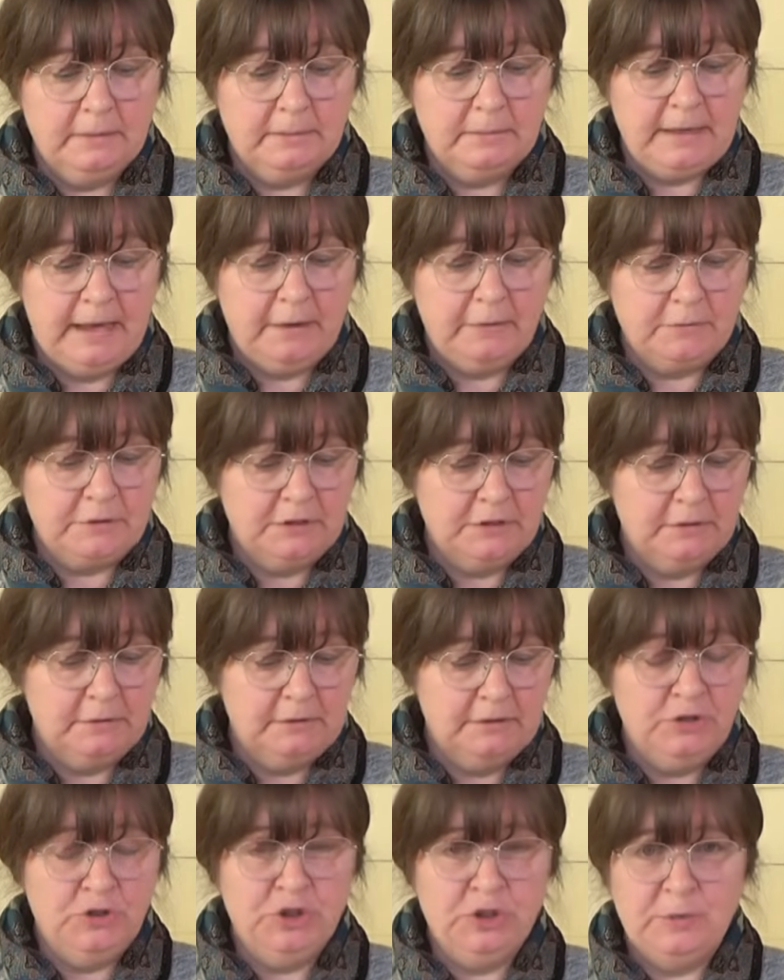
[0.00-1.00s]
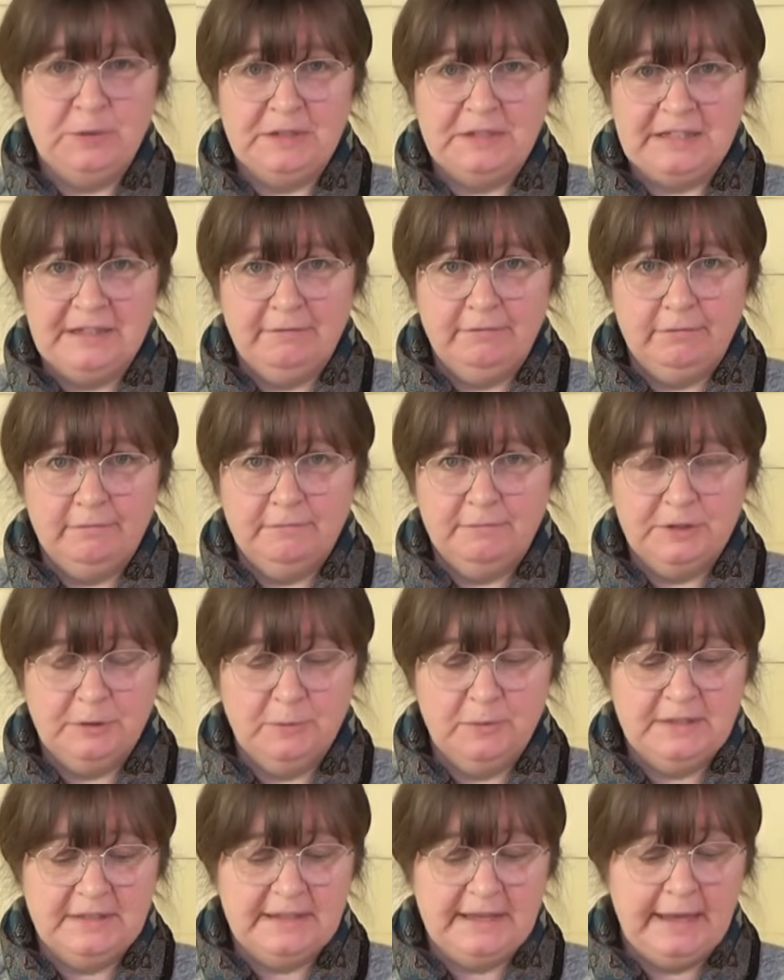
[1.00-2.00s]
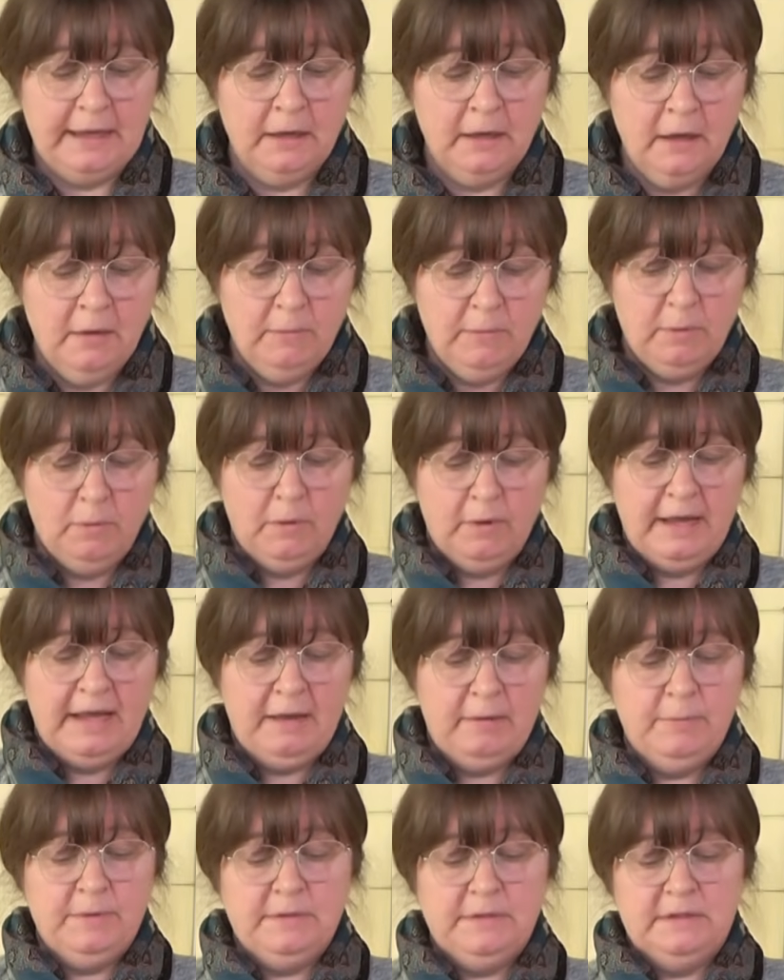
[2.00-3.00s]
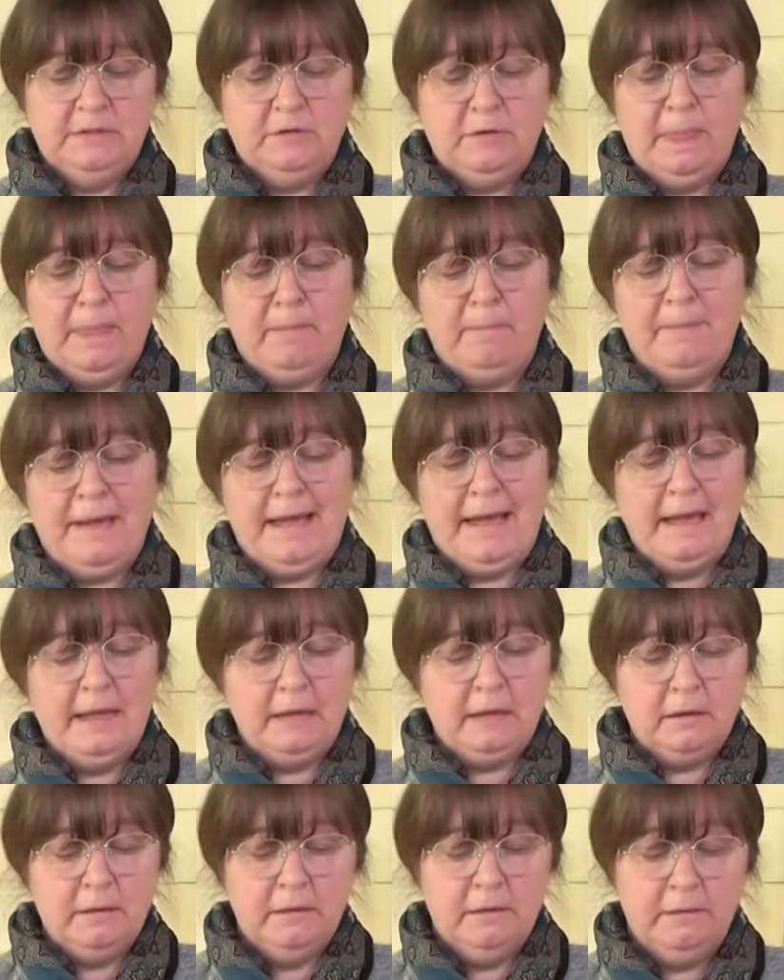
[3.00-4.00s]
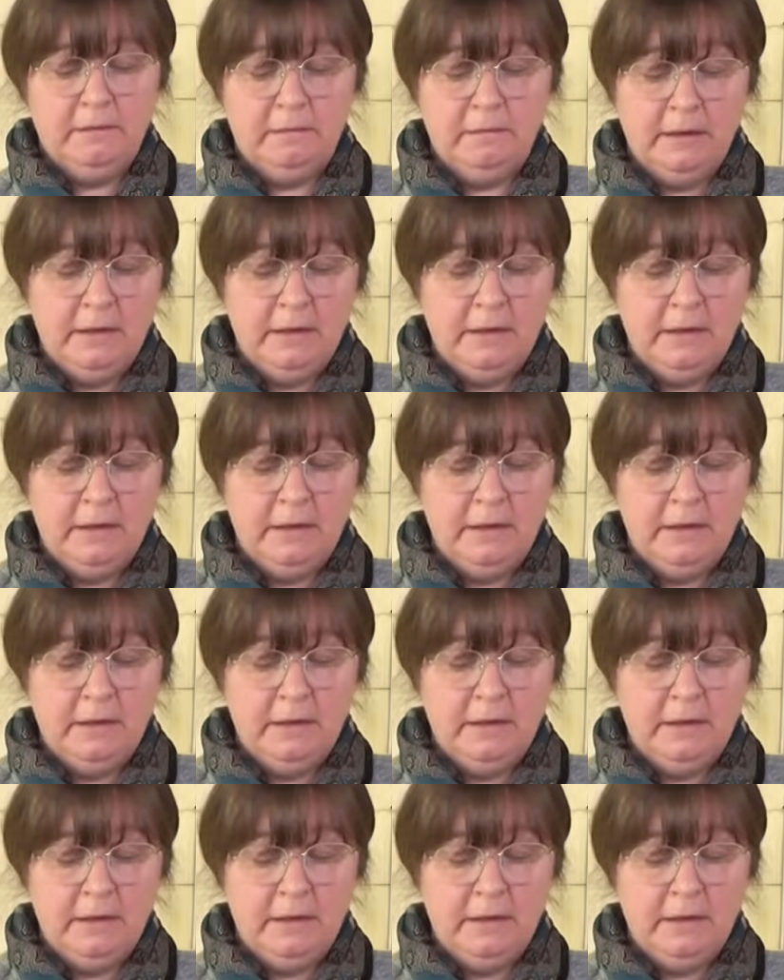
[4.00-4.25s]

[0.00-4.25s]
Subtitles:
counterintuitive, shall we say, but what happens is on the back,